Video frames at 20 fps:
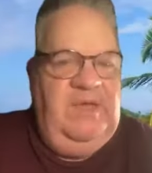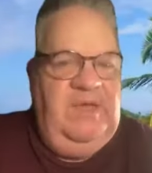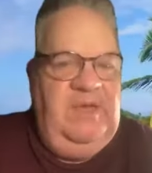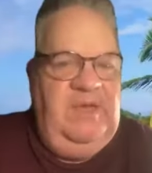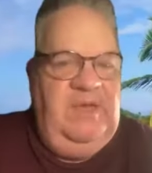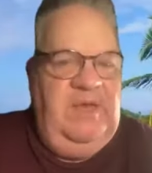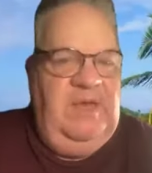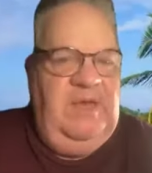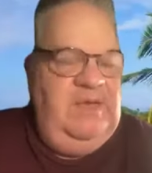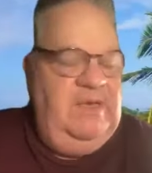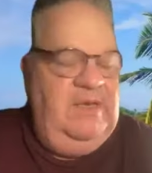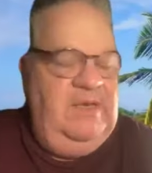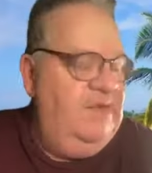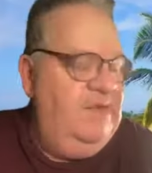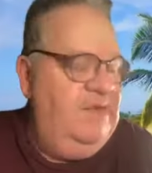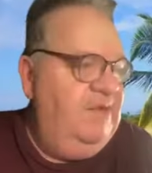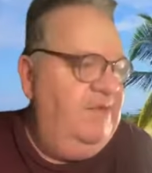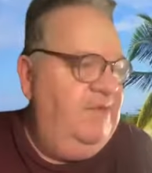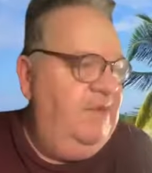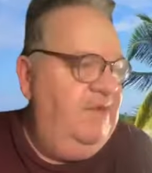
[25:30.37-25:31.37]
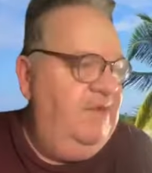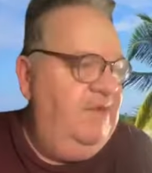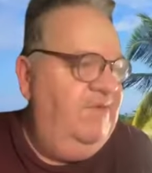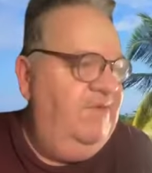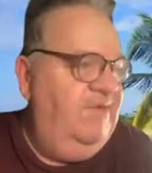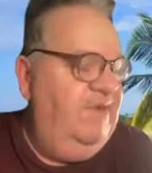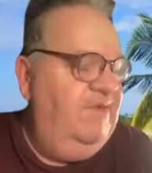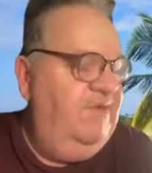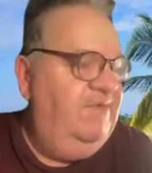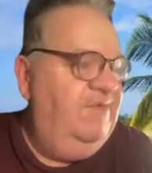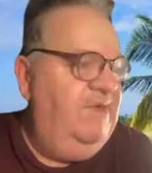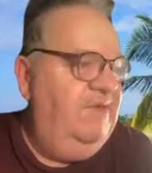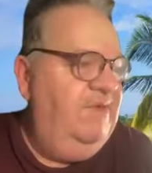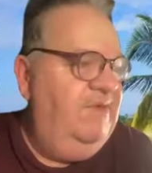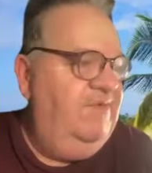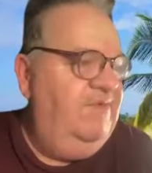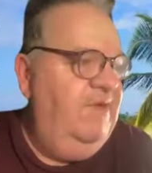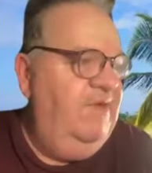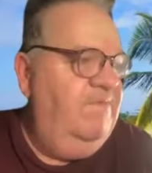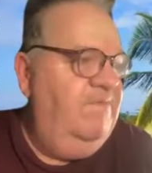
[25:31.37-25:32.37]
and he says
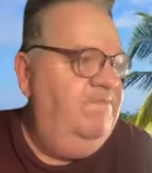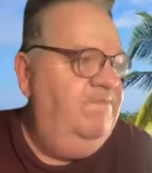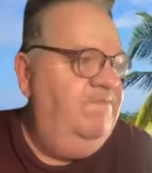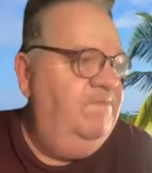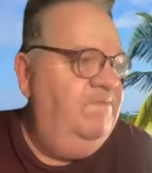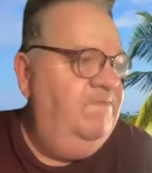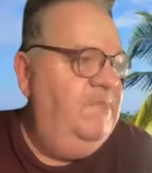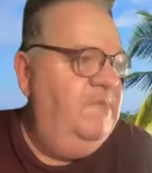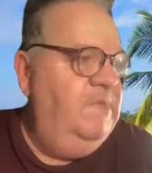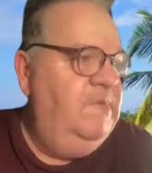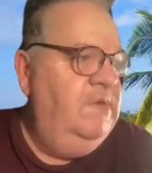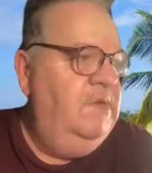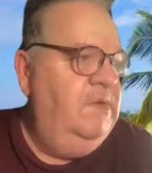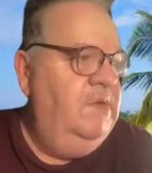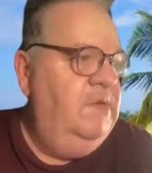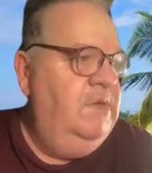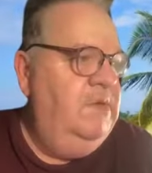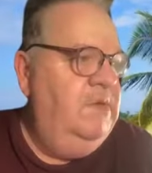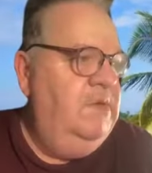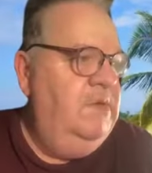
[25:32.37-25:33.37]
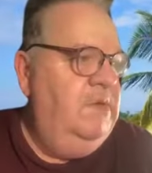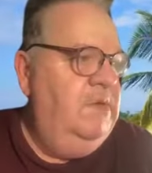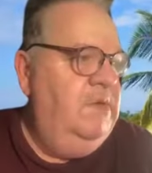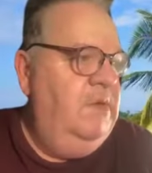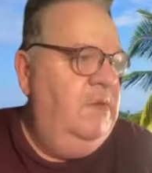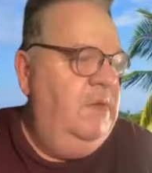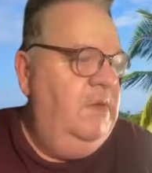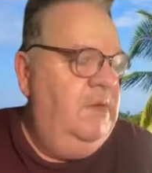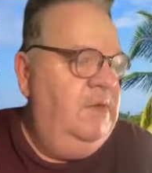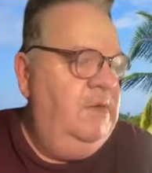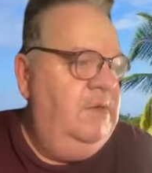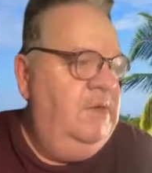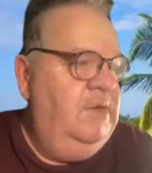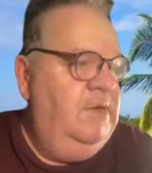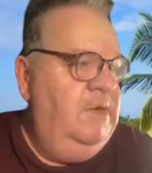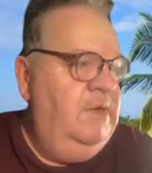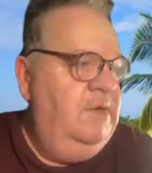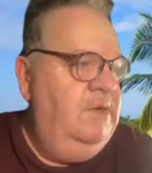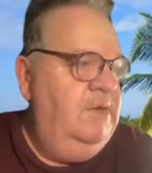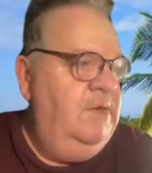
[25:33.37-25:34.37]
that, you know,